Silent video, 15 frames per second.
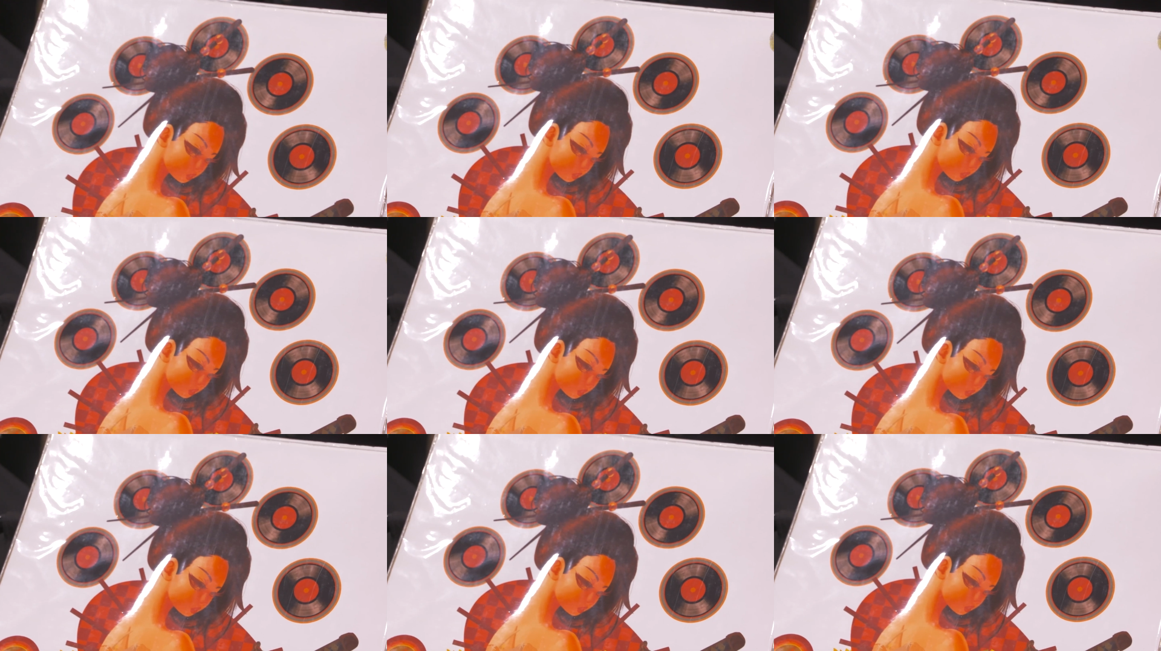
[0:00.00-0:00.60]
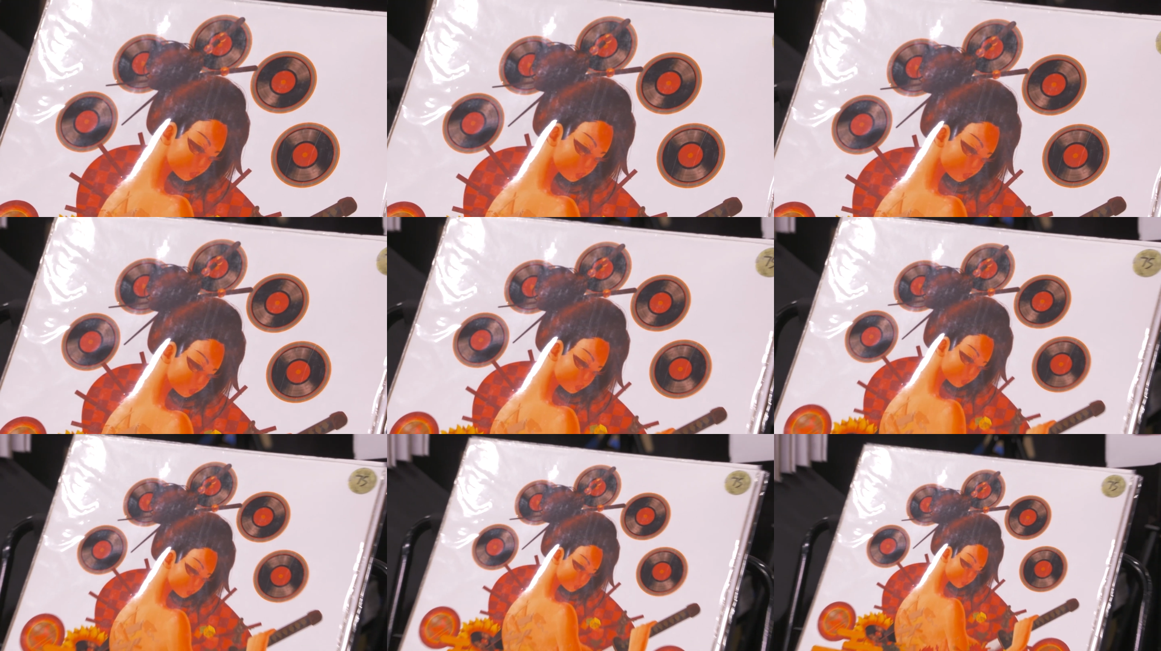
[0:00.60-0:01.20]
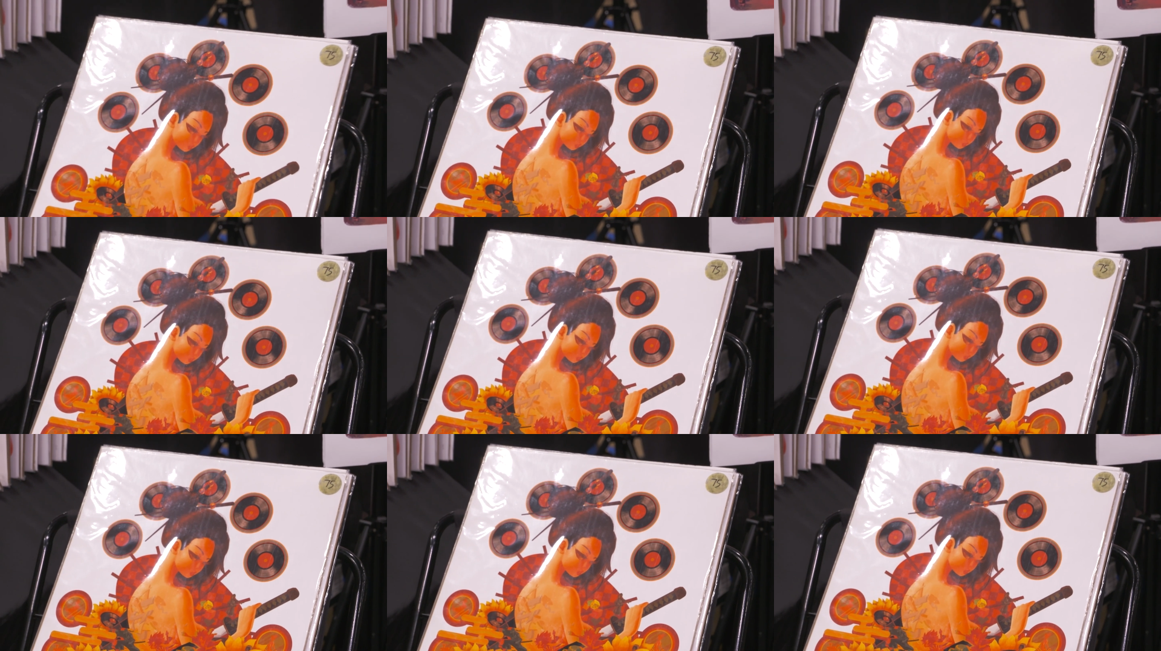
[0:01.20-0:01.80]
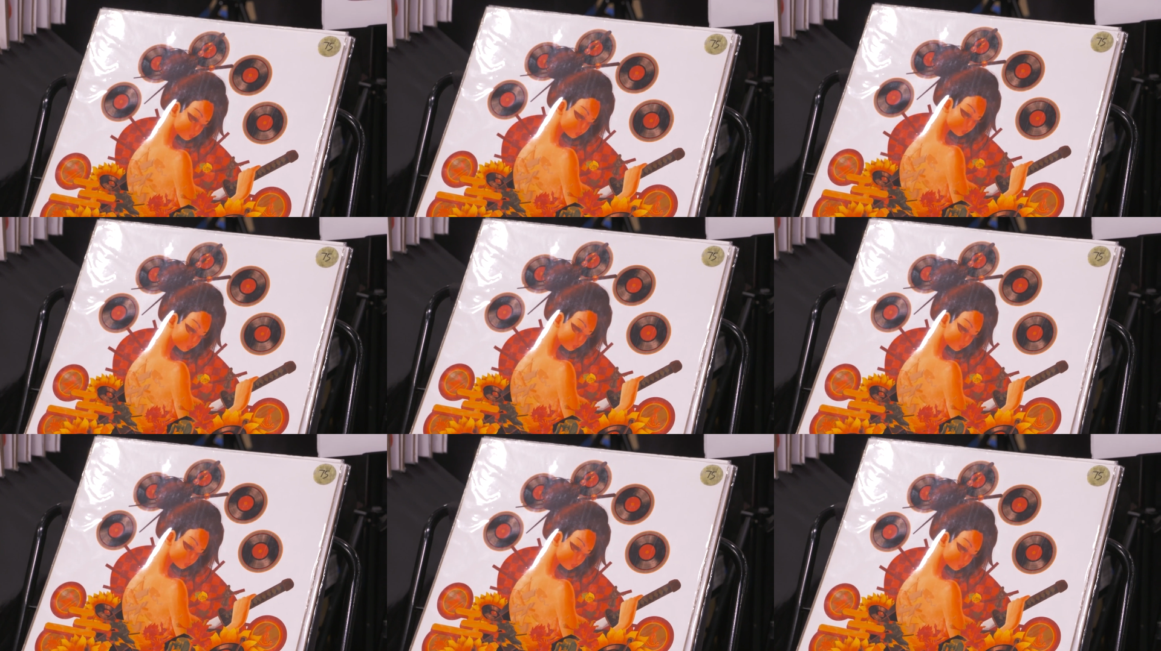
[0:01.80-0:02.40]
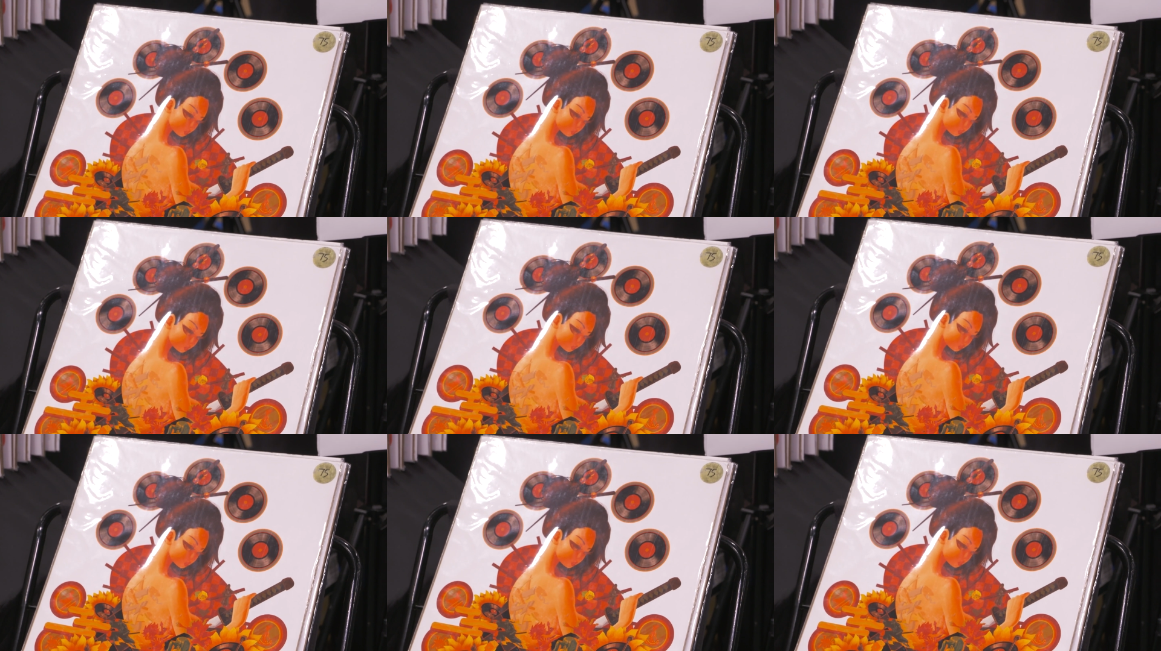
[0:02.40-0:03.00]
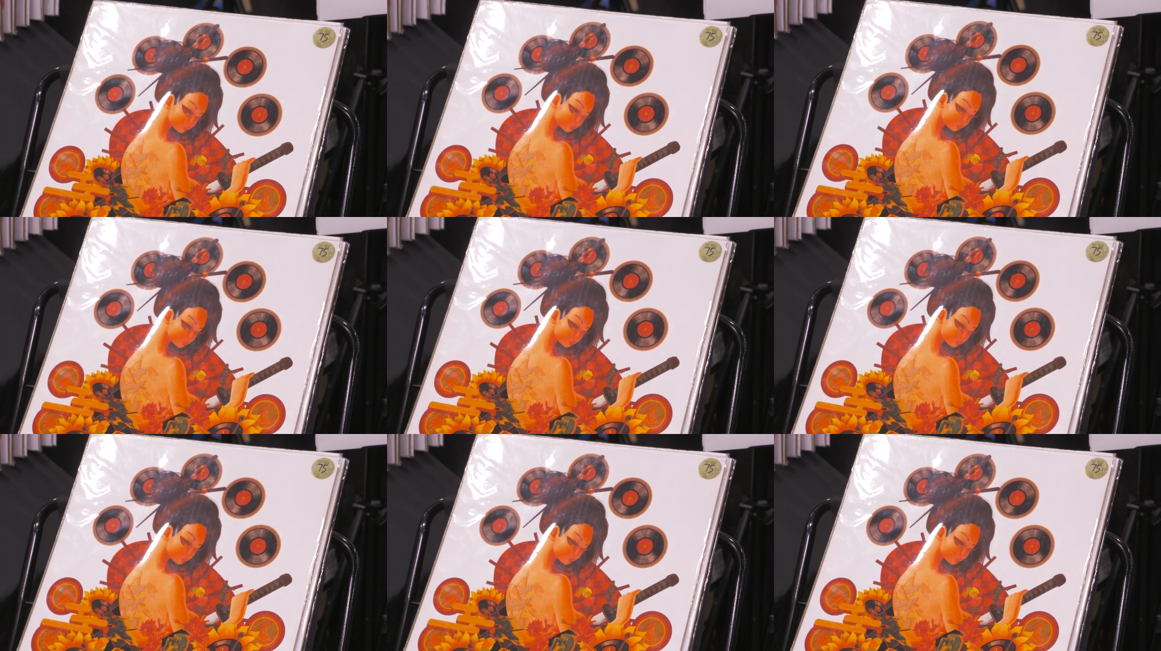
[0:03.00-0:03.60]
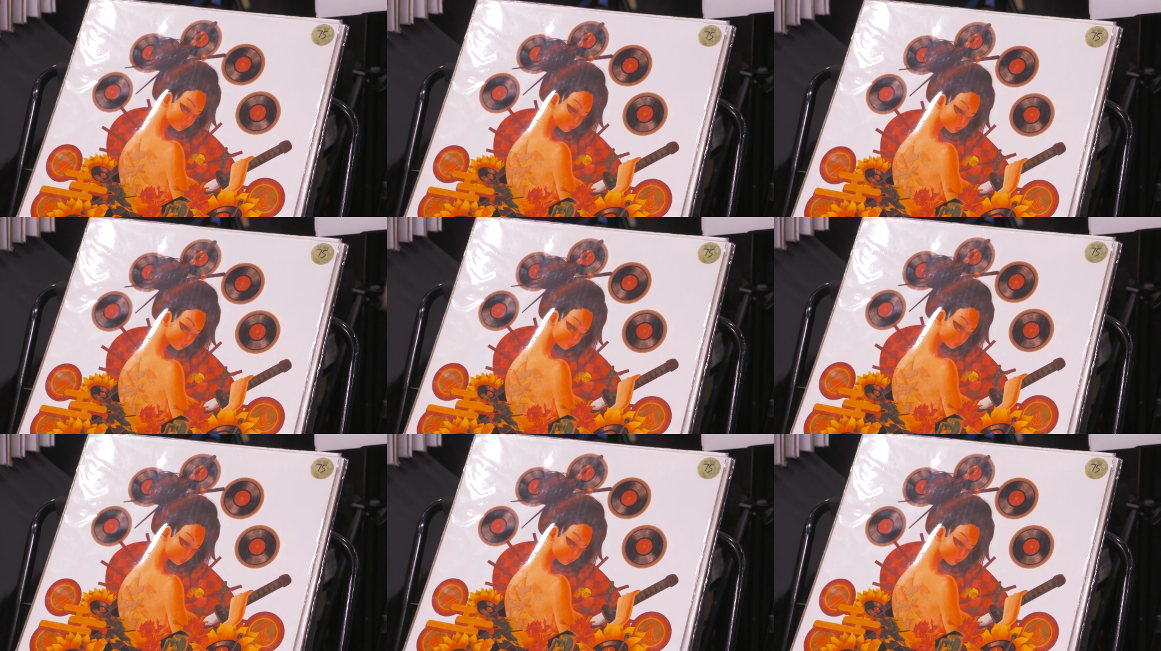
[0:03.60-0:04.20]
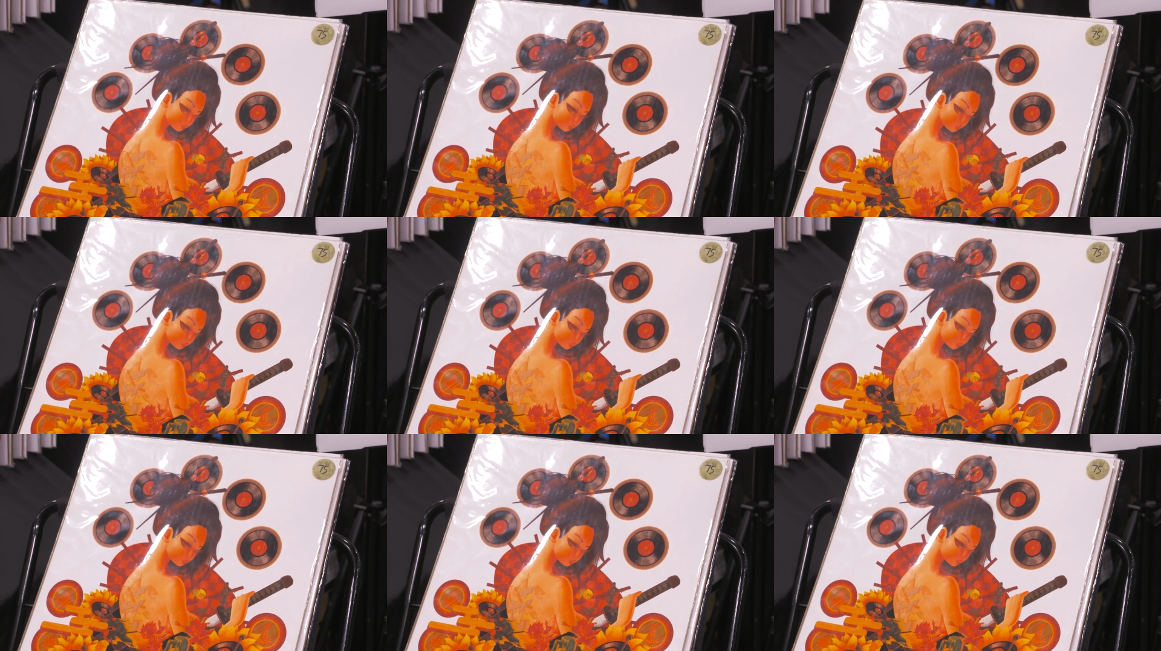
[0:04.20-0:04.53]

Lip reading: No face is visible, so there are no lips to read.